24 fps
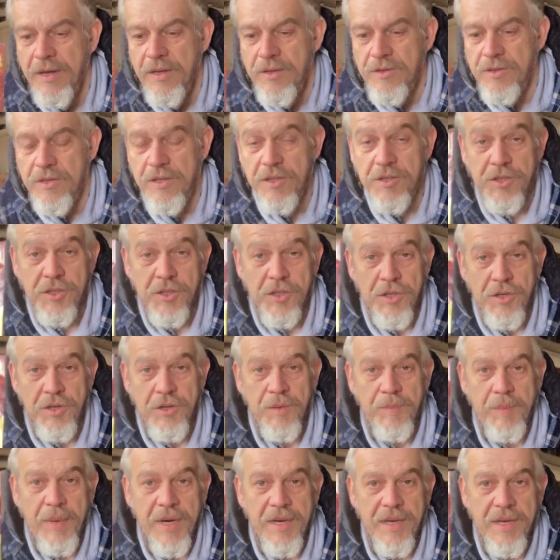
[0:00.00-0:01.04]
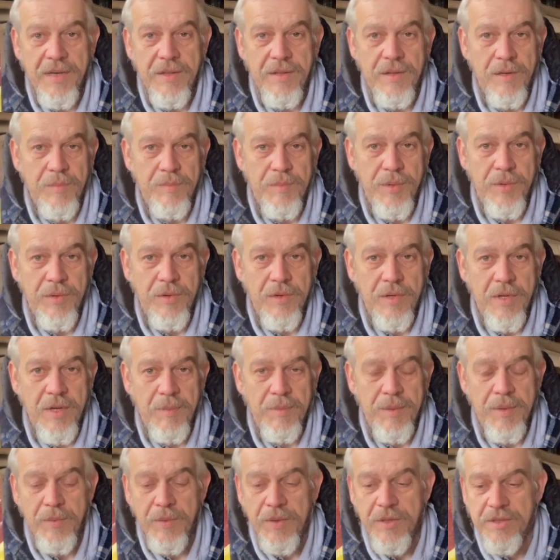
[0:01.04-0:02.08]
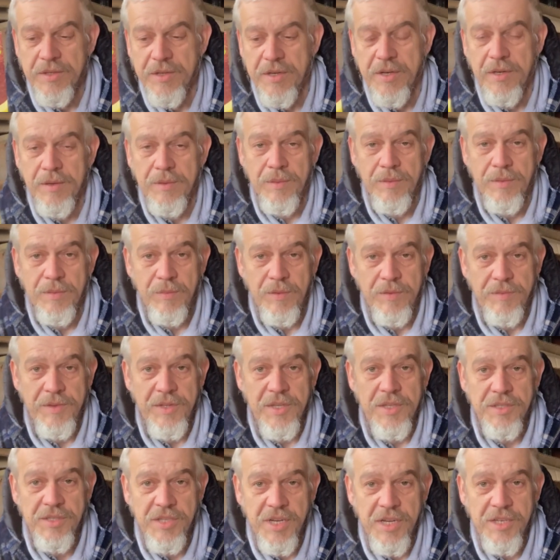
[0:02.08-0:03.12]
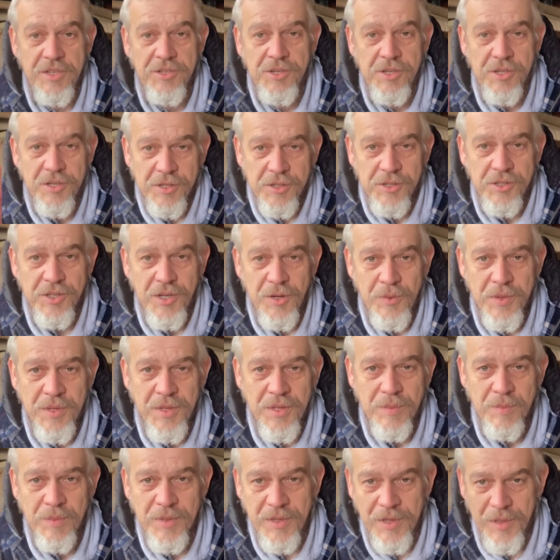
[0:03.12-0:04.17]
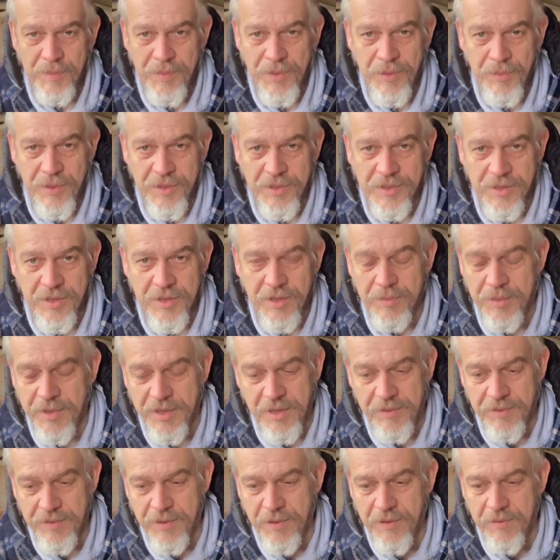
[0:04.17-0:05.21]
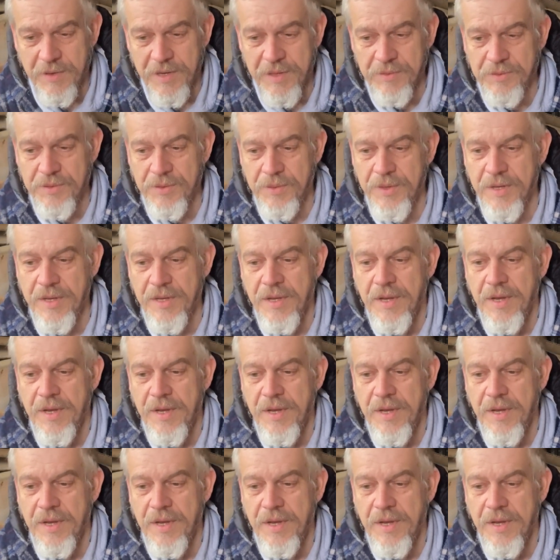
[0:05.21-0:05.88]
So this is a new packet that I bought a couple of weeks ago with the intention of sowing them a couple of weeks ago, but never got around to it.